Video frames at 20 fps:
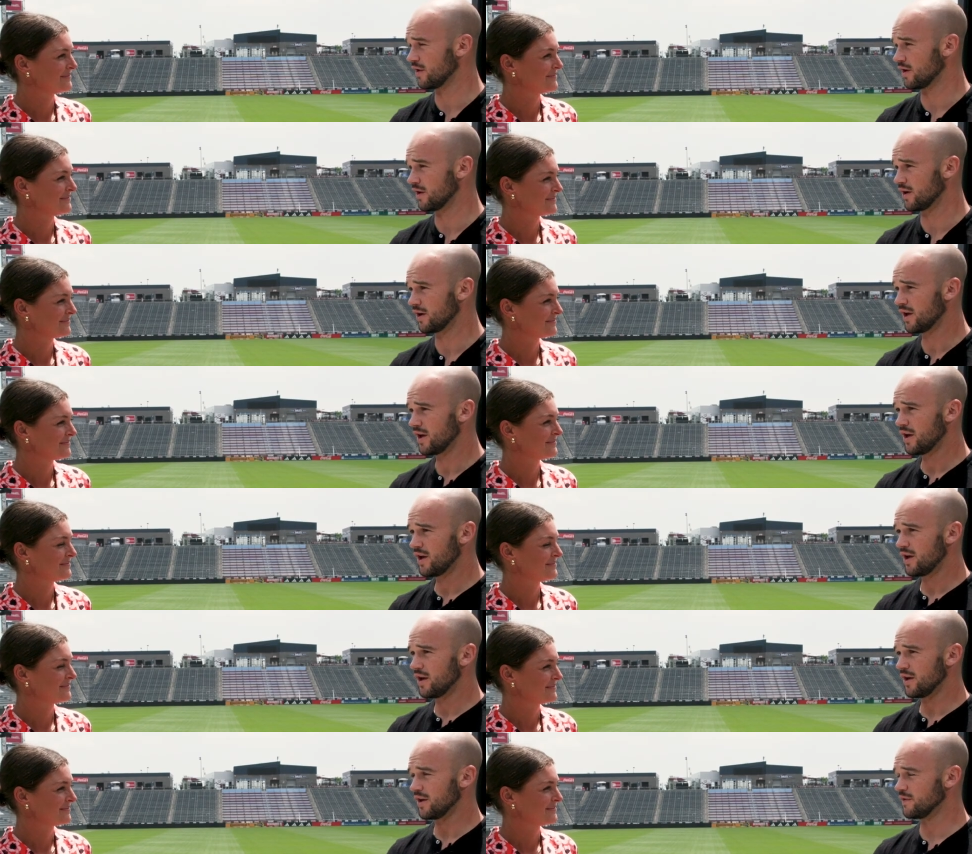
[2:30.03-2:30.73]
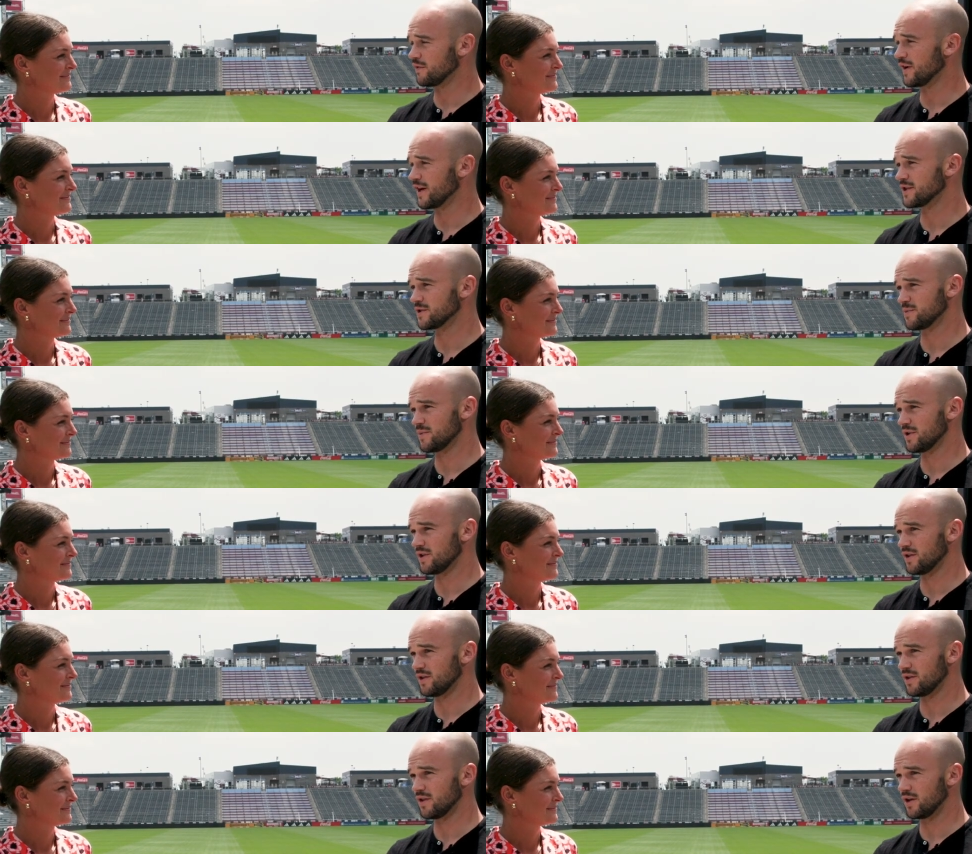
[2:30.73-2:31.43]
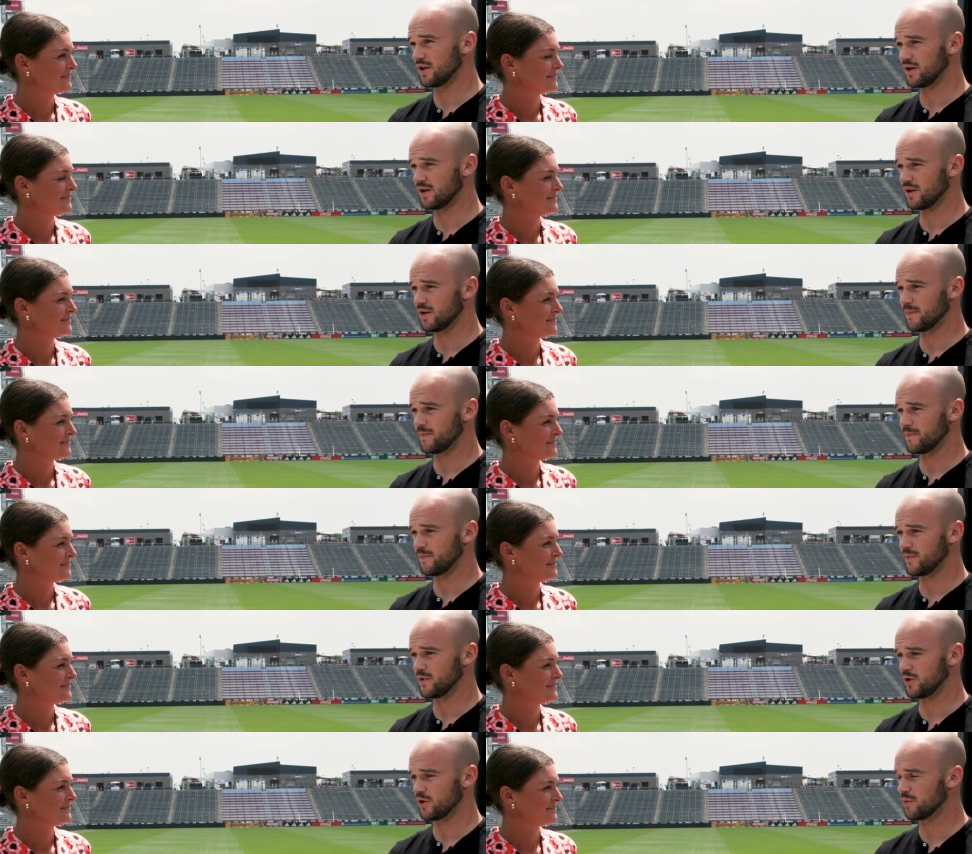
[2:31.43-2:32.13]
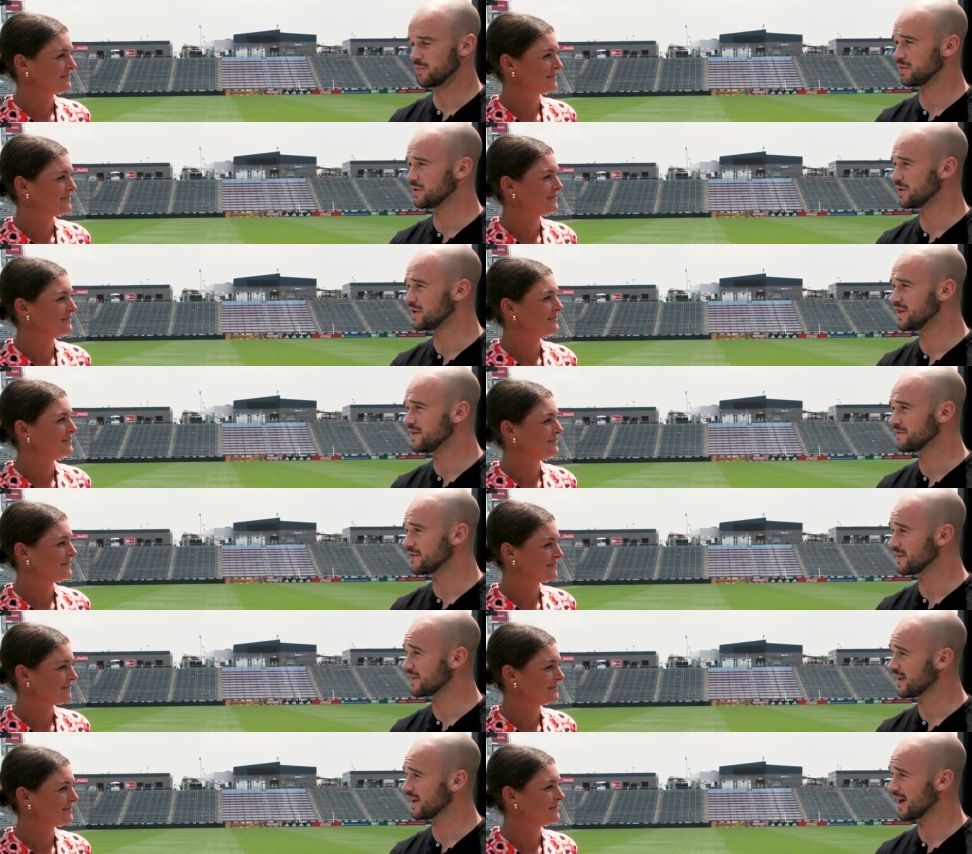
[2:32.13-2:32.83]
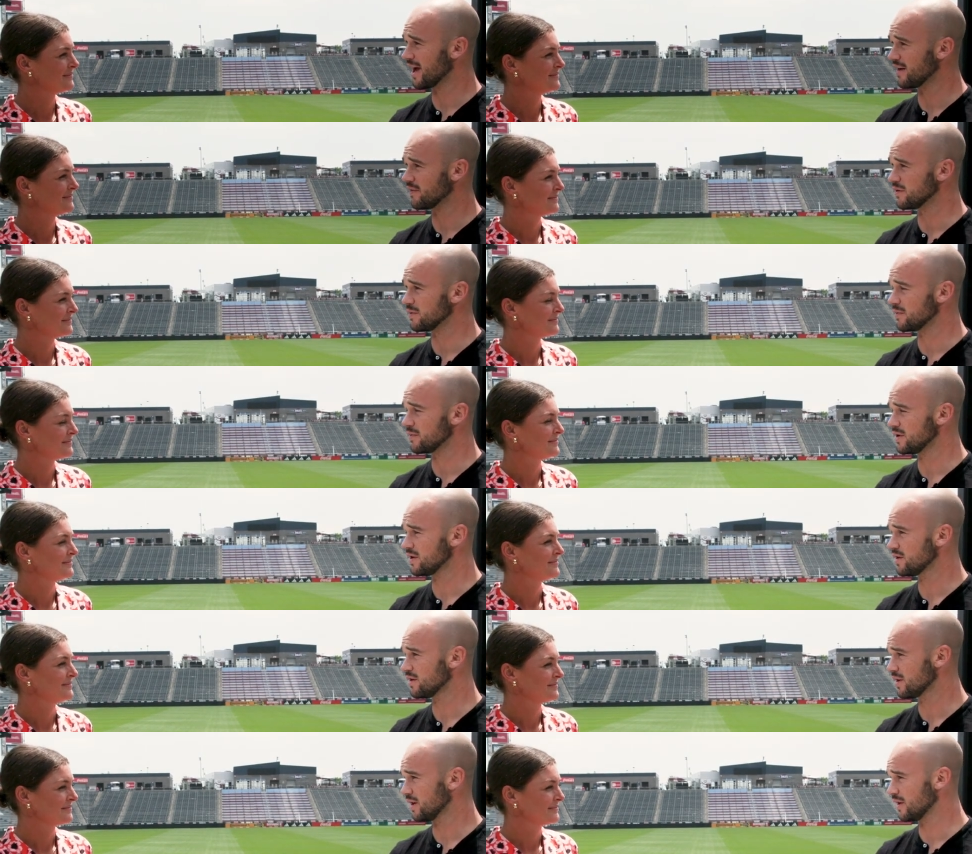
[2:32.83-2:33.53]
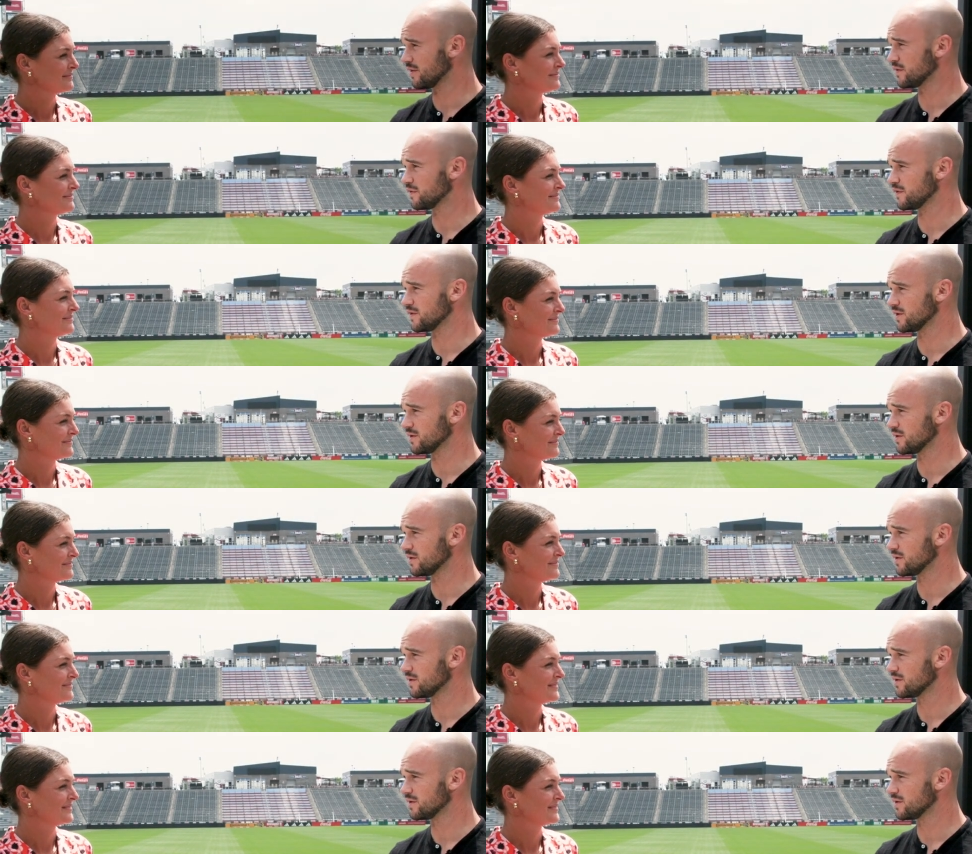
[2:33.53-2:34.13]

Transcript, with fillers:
Speaker 1: the investment and the you know belief that they have in me on the field.